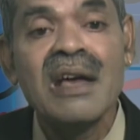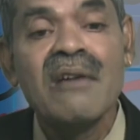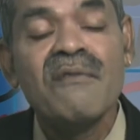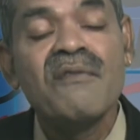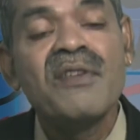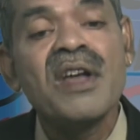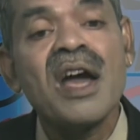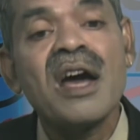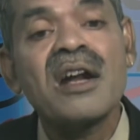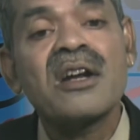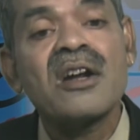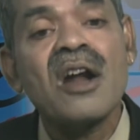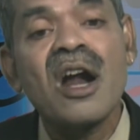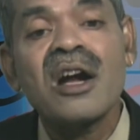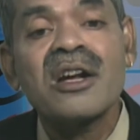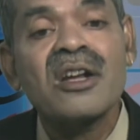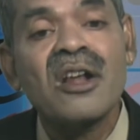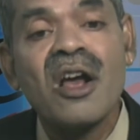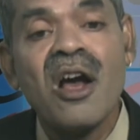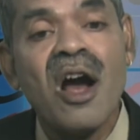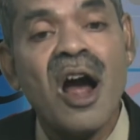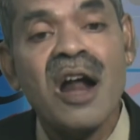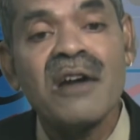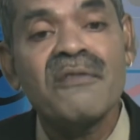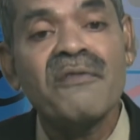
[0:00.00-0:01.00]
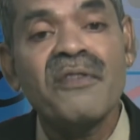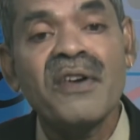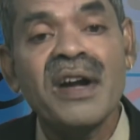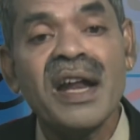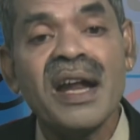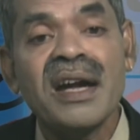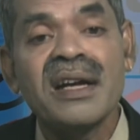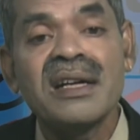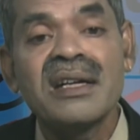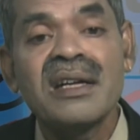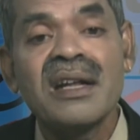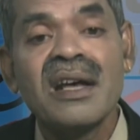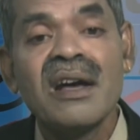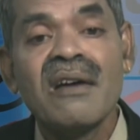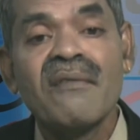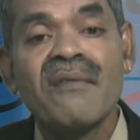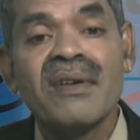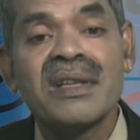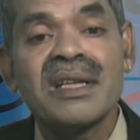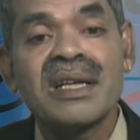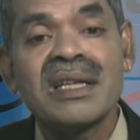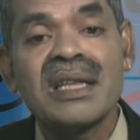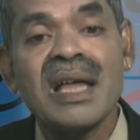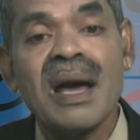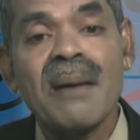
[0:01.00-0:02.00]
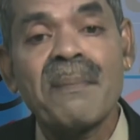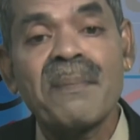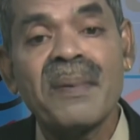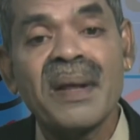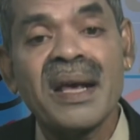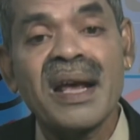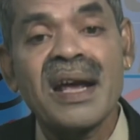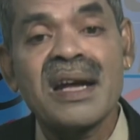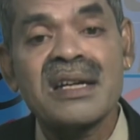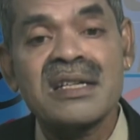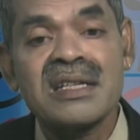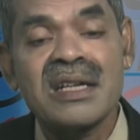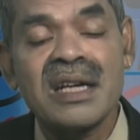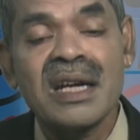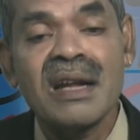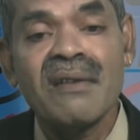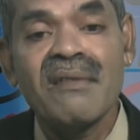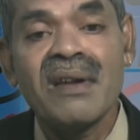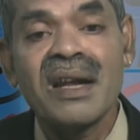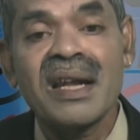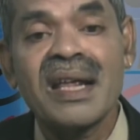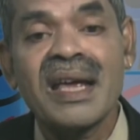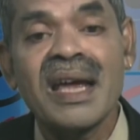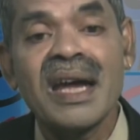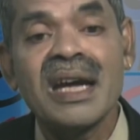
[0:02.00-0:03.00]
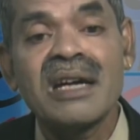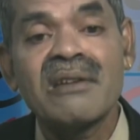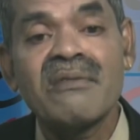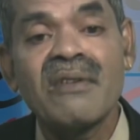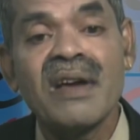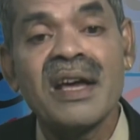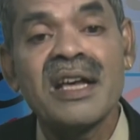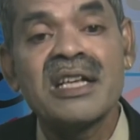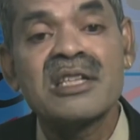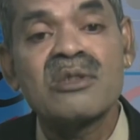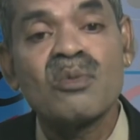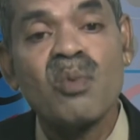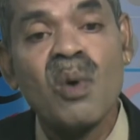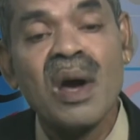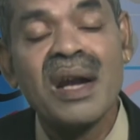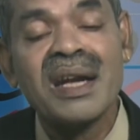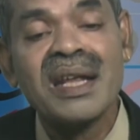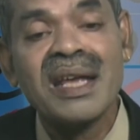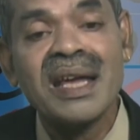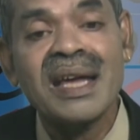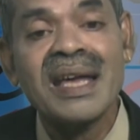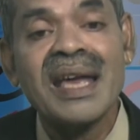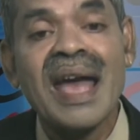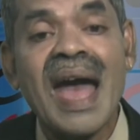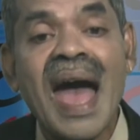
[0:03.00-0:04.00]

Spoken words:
we are not confident whether the application level gateway is working